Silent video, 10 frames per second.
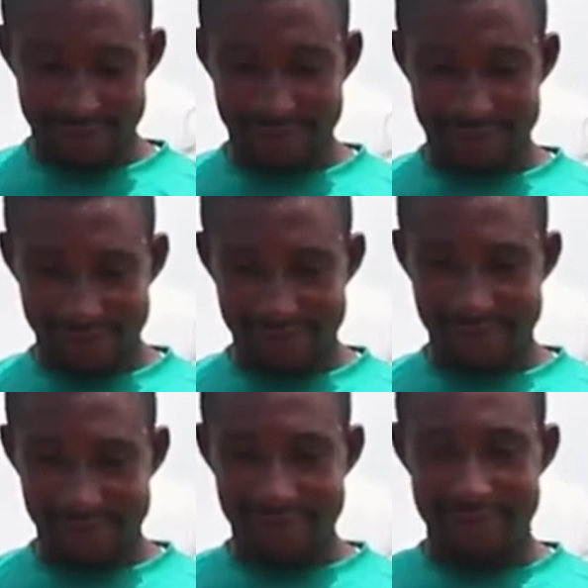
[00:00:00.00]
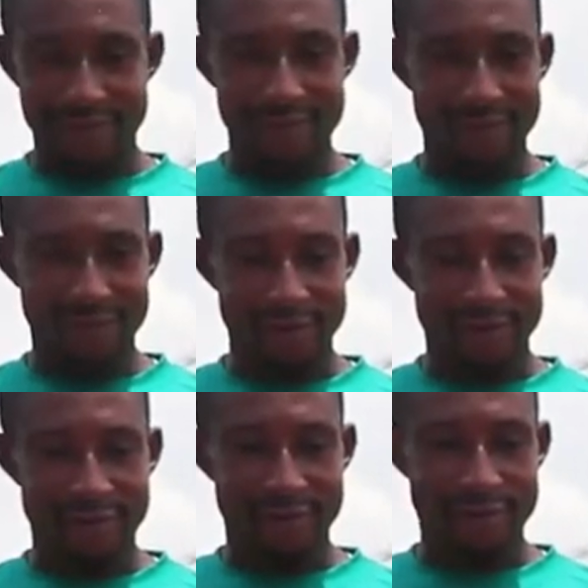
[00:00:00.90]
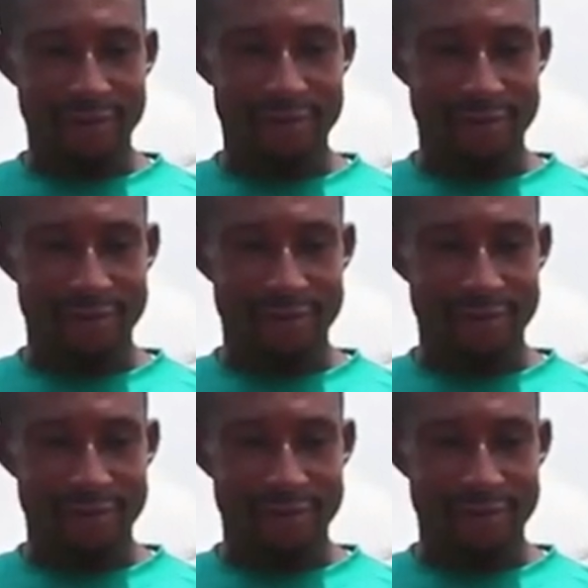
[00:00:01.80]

The person shown says nothing.